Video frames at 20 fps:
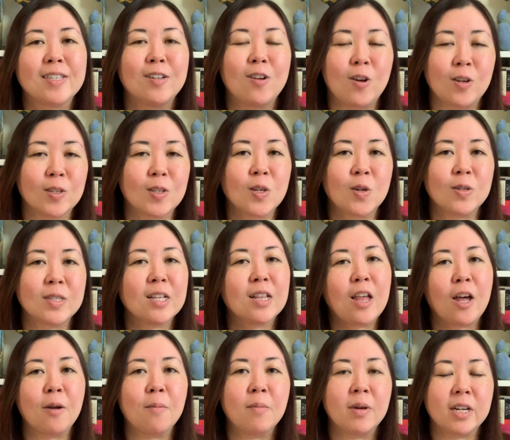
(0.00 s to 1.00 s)
and also it's a
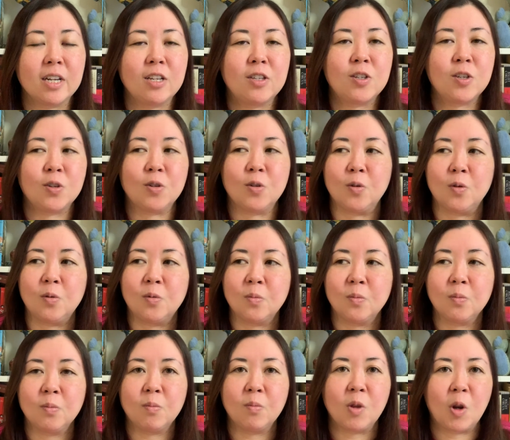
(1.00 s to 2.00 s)
lot of money to,
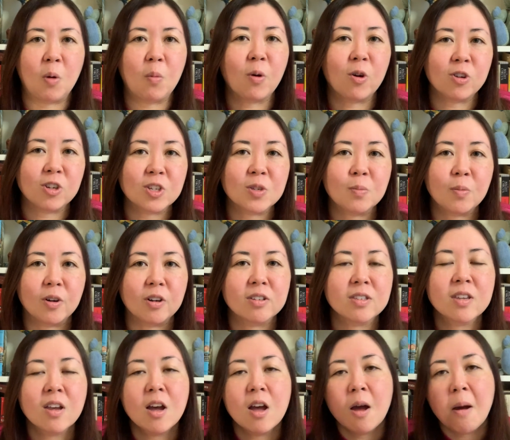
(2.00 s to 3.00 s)
you know, purchase books.